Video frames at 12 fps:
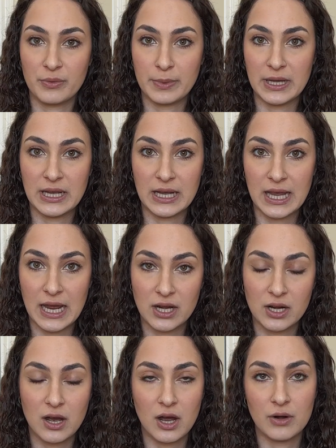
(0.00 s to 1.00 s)
it be
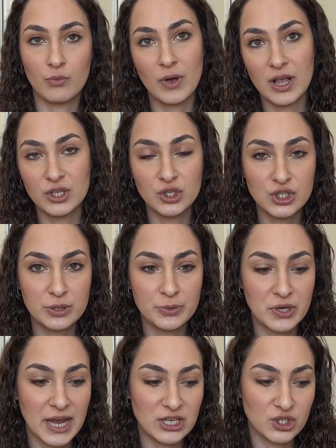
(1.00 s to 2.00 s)
again on YouTube,
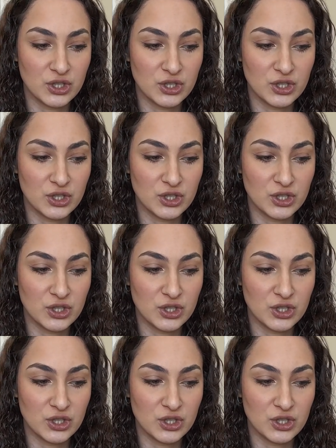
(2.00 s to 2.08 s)
you can't do